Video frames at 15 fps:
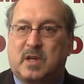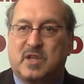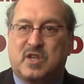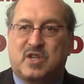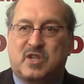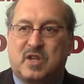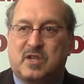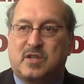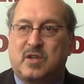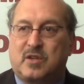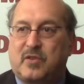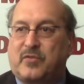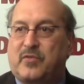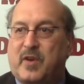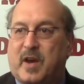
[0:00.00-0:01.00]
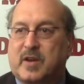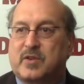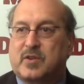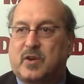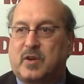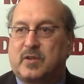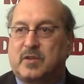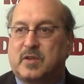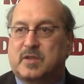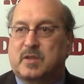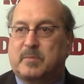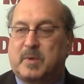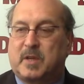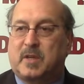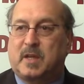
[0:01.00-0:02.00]
consistent effects on
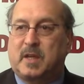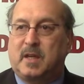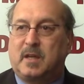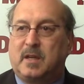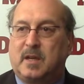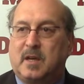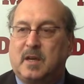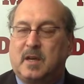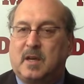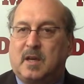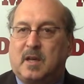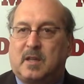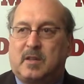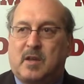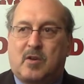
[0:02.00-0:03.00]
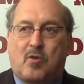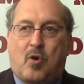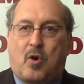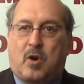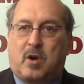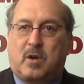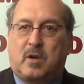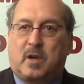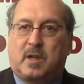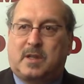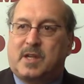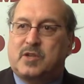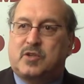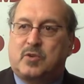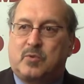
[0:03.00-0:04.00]
disability. There are at
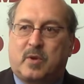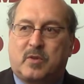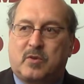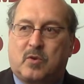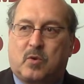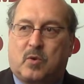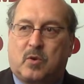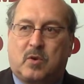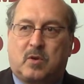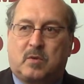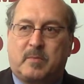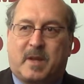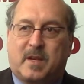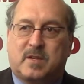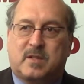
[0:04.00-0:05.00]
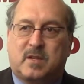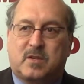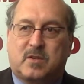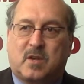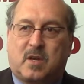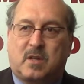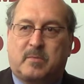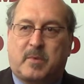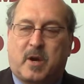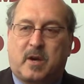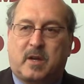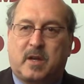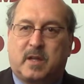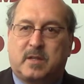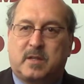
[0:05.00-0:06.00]
least two other oral medicines on the
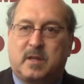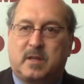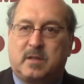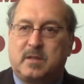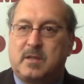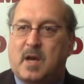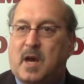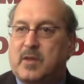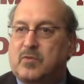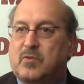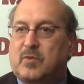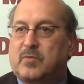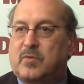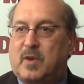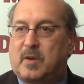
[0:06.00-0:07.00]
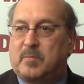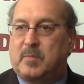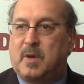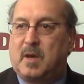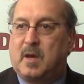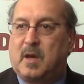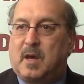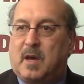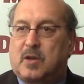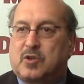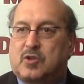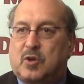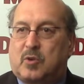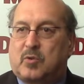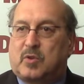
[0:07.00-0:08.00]
market. Neither of them
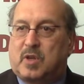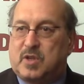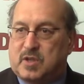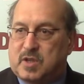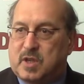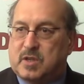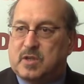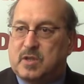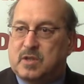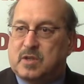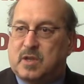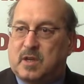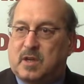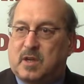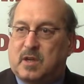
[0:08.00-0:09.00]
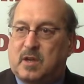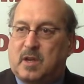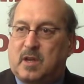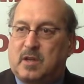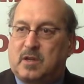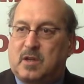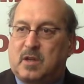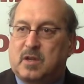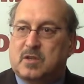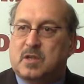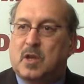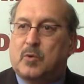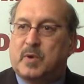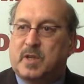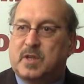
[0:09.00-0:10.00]
showed consistency in, in
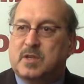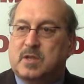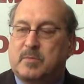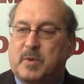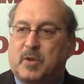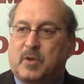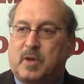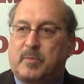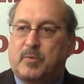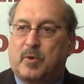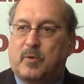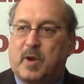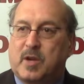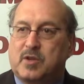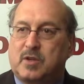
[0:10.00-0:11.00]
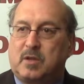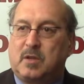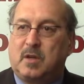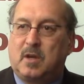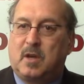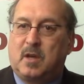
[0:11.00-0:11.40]
slowing disability progression.